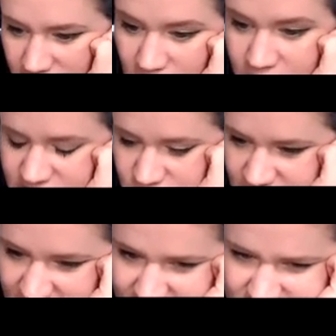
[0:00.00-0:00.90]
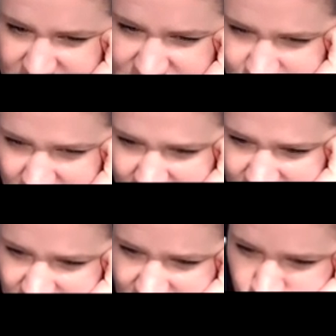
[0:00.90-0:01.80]
Okay, so that is
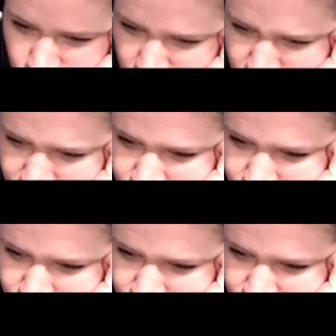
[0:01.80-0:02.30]
my roof.